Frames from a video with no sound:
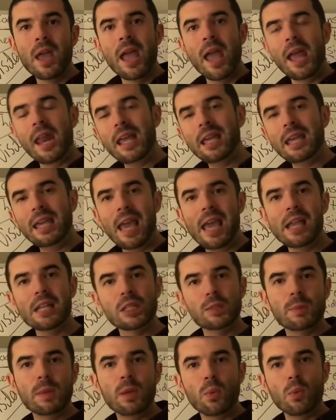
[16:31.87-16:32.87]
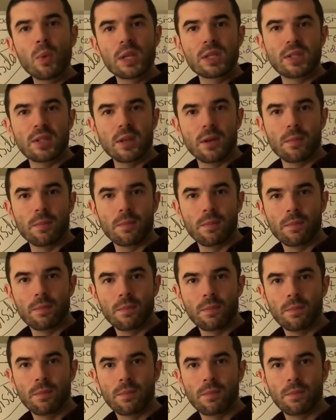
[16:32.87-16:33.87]
and it gains me wisdom
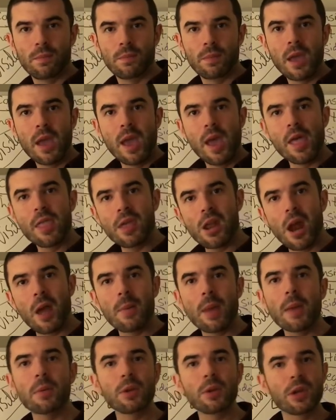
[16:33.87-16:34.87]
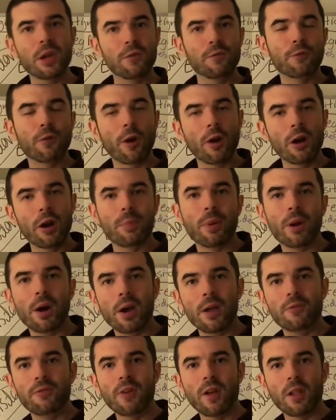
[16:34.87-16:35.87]
and then I'm able to confer it
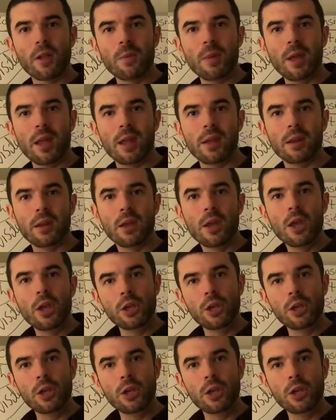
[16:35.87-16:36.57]
upon fellow men.